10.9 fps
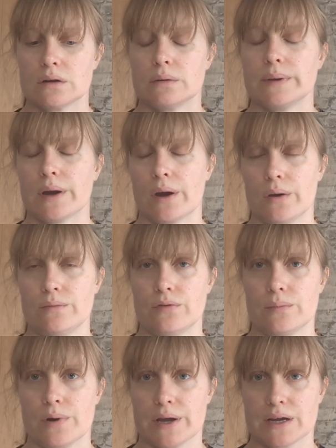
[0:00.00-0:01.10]
coming home
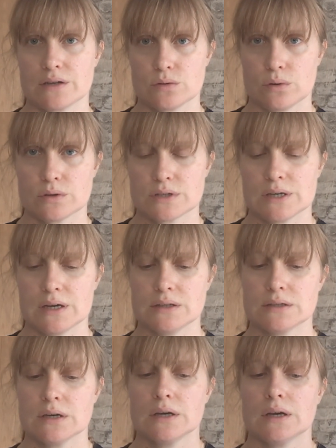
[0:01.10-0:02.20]
from work
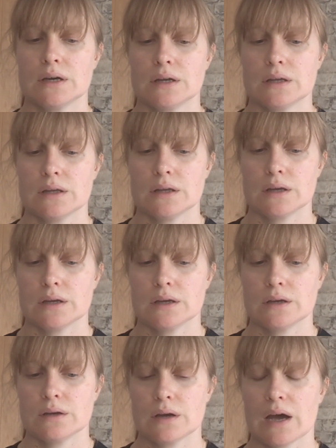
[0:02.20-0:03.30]
exhausted,
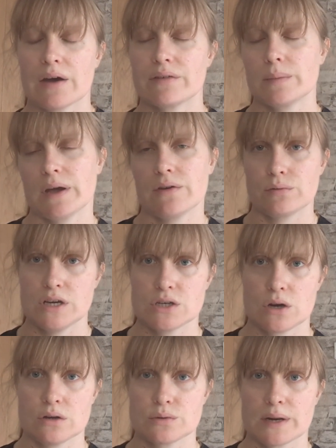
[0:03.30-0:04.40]
having a bit of
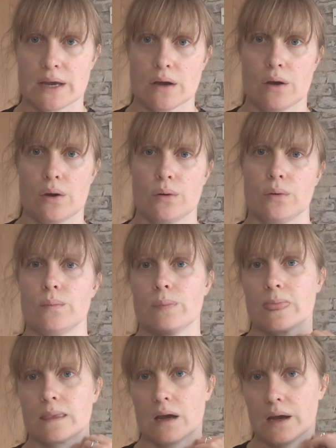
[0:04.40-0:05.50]
recharge when I get
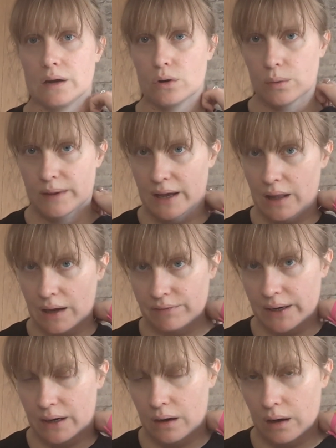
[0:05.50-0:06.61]
home. Normally I'll have
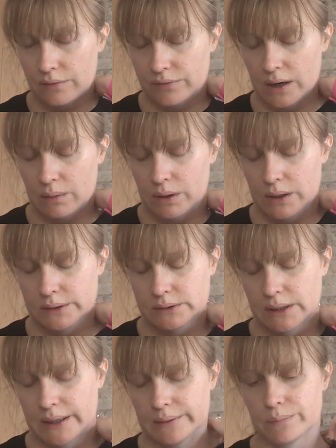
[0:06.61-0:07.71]
like half an hour,
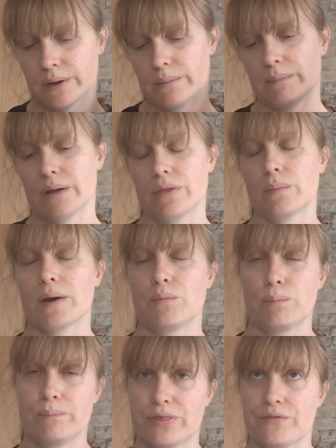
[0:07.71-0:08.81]
and
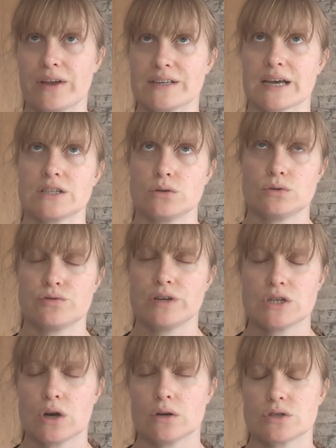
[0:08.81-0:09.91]
the things I do to
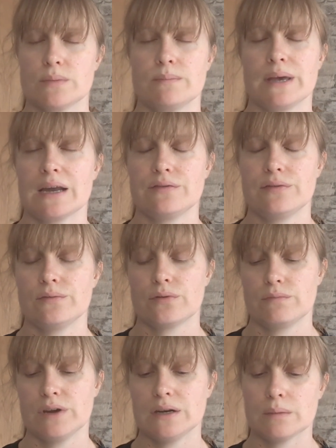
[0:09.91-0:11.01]
recharge can be anything
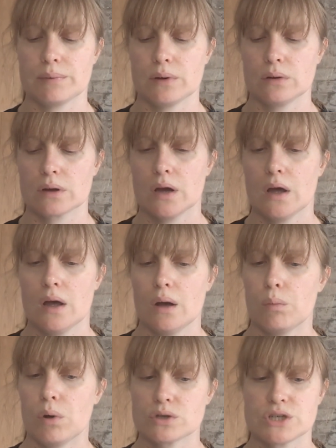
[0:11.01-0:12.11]
from reading a book,
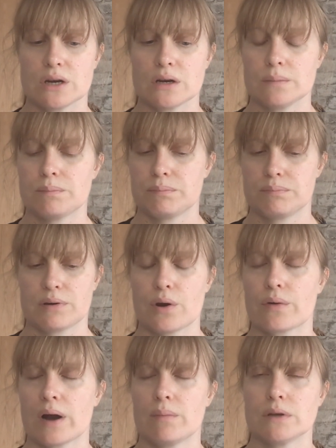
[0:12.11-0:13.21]
watching a
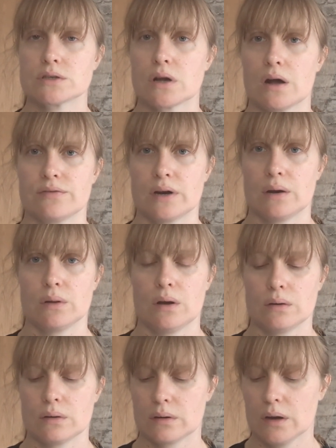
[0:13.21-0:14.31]
program that's half an hour
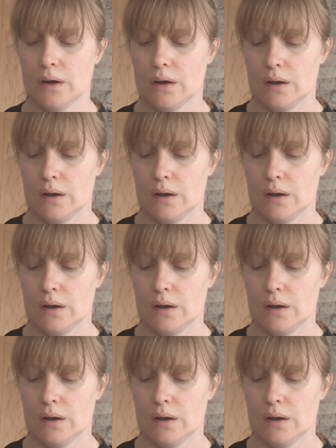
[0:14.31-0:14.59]
long,